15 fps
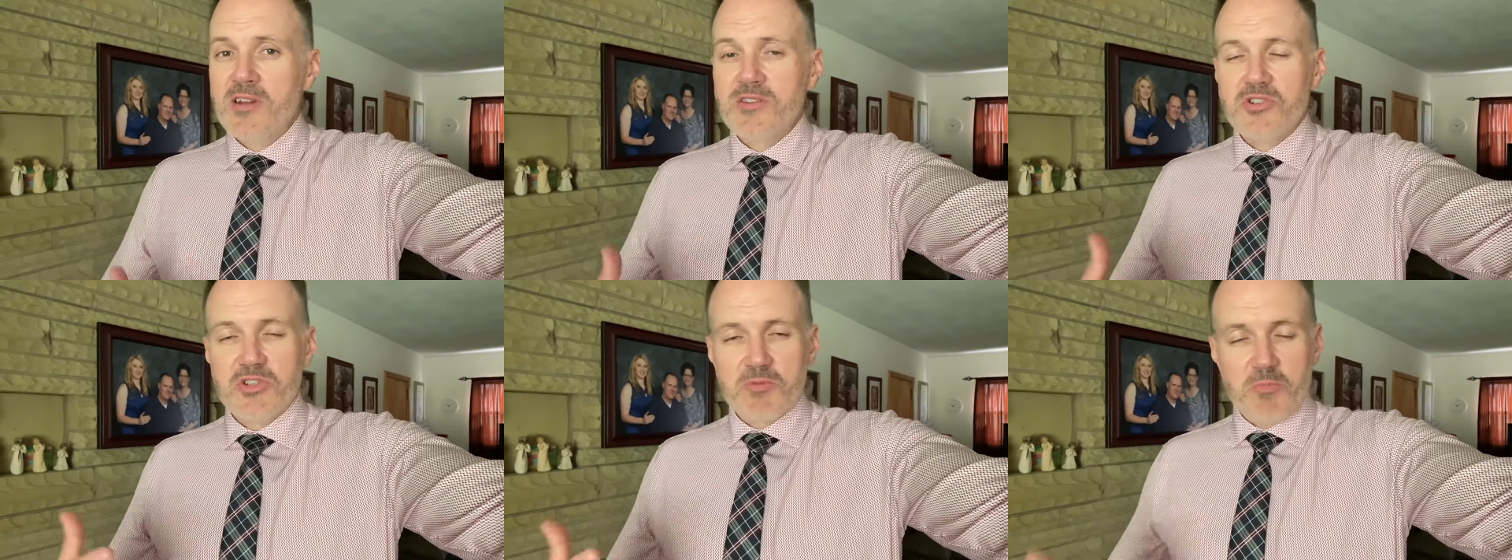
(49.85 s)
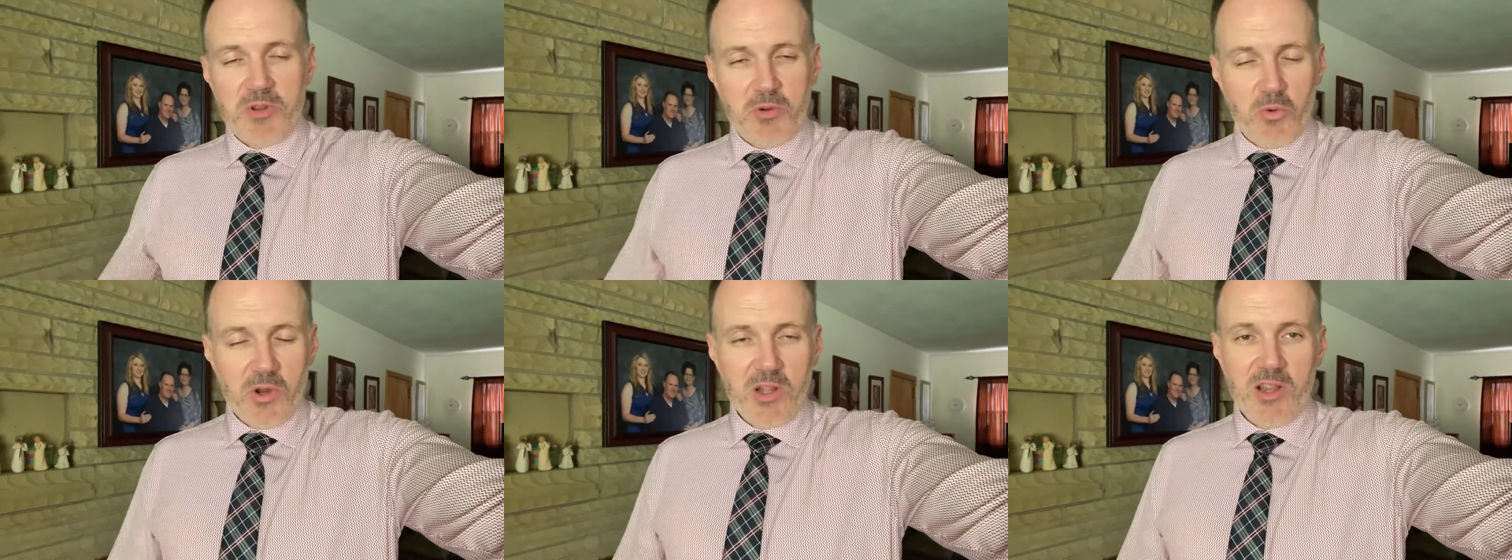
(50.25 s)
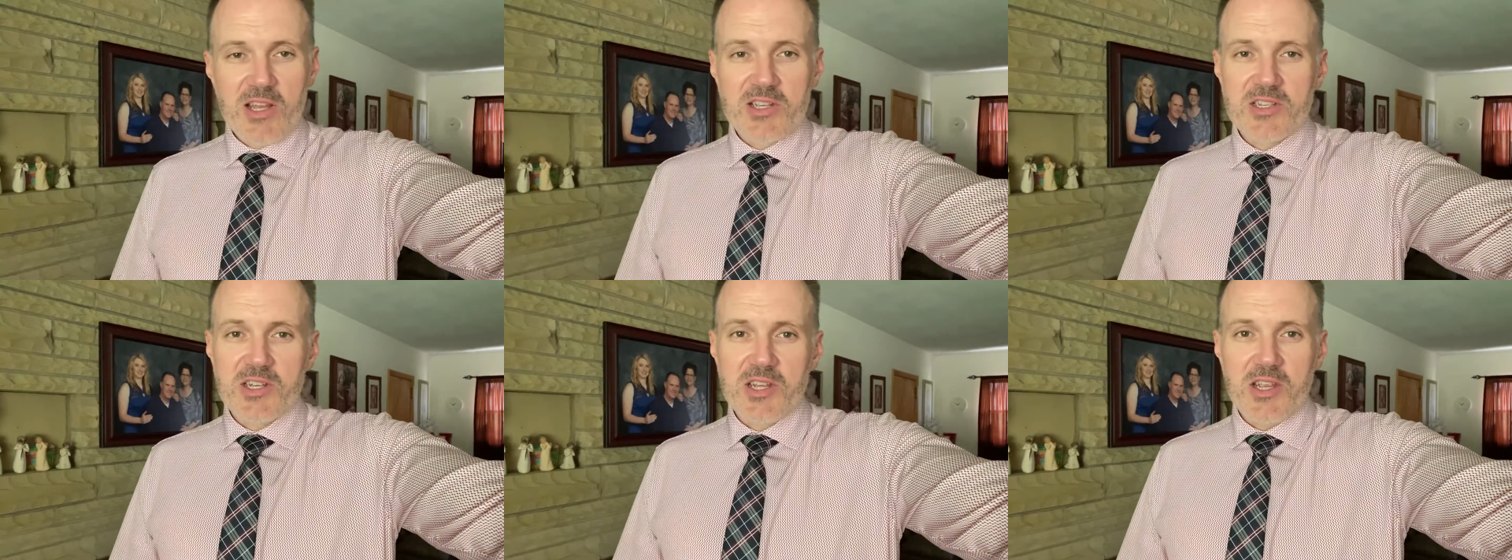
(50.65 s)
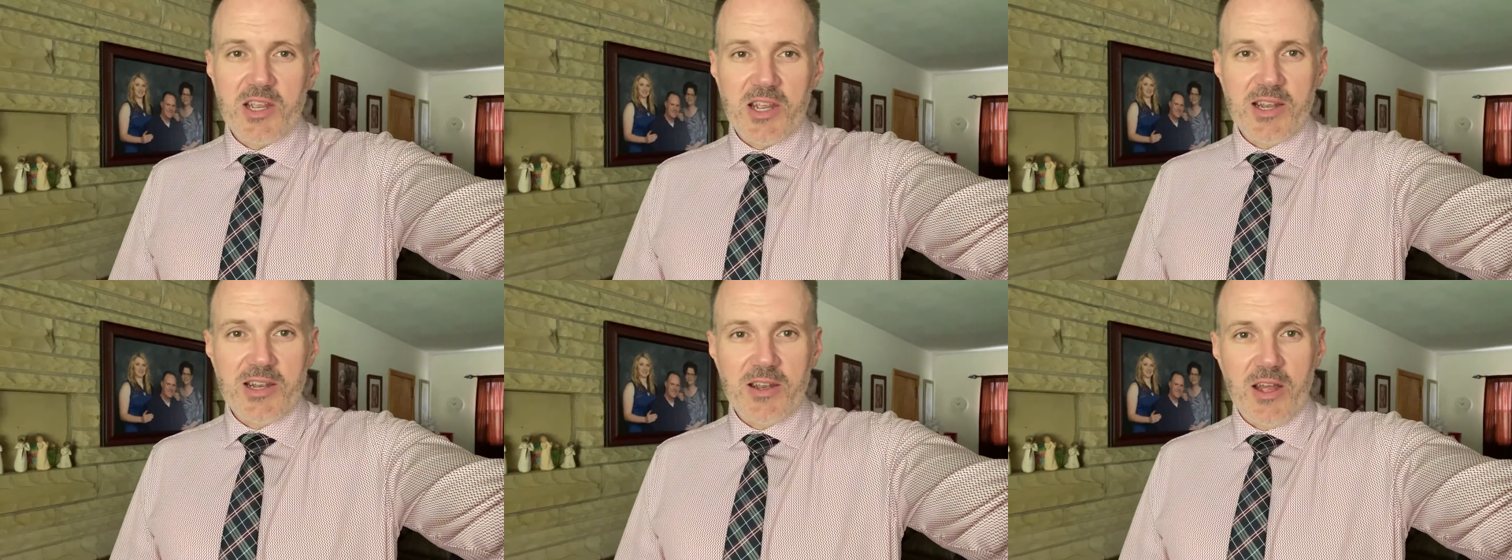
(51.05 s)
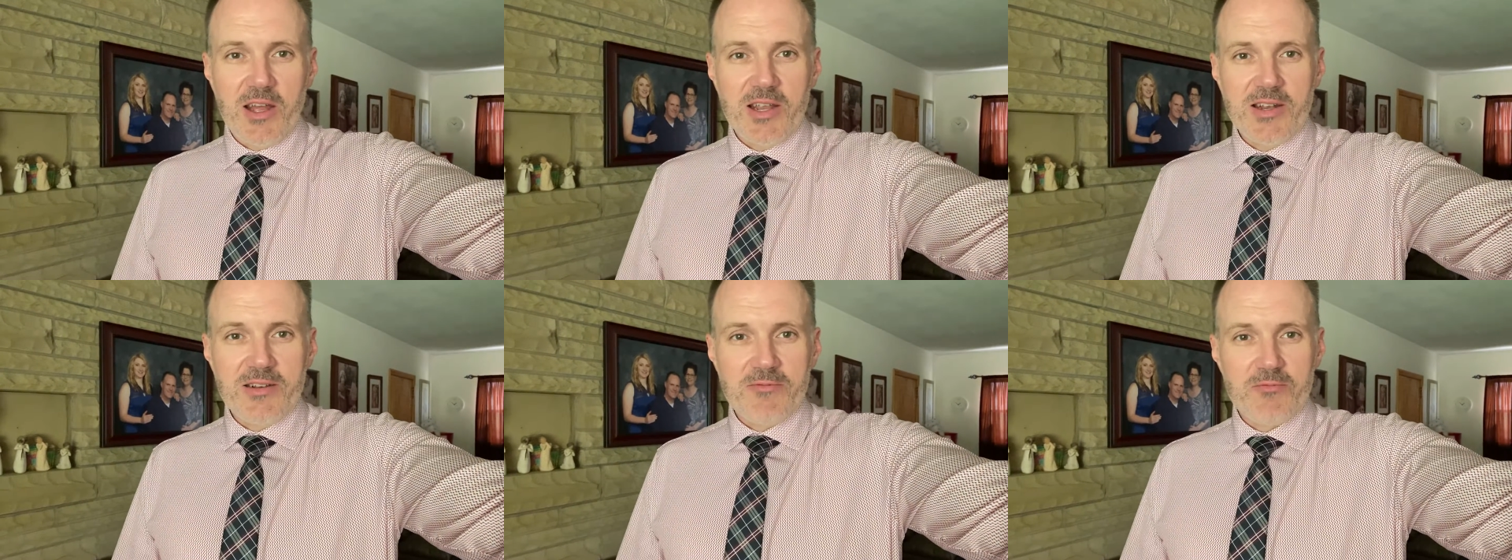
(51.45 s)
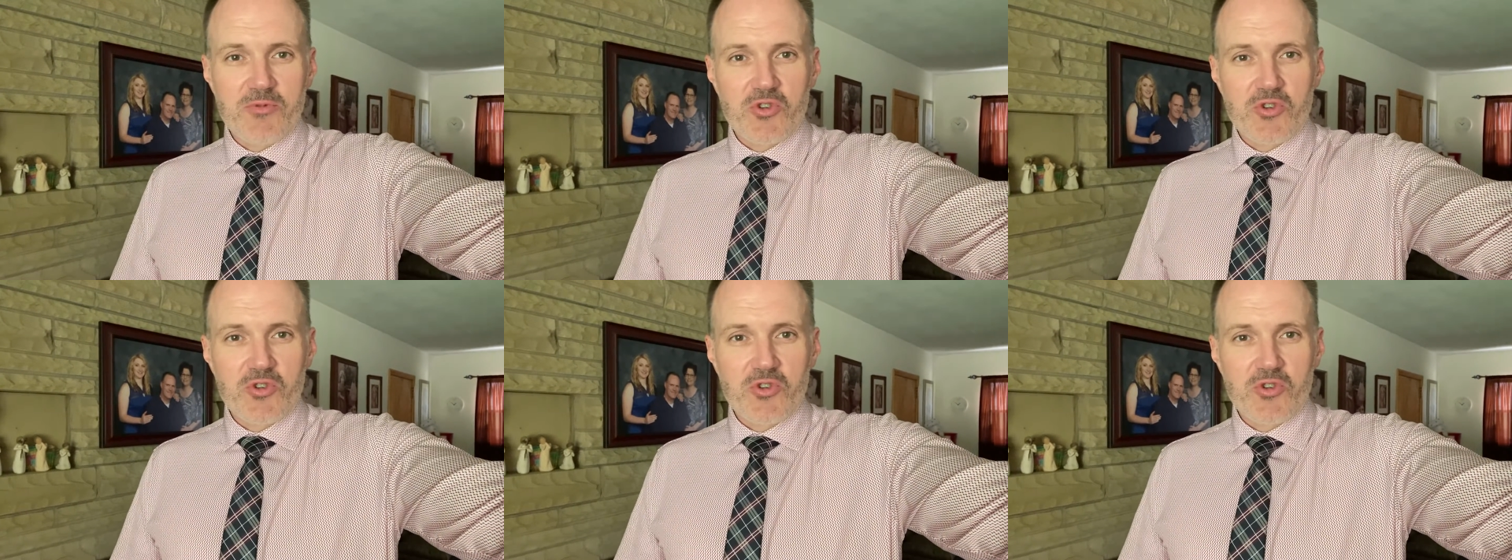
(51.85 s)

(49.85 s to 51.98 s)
just be realistic and, and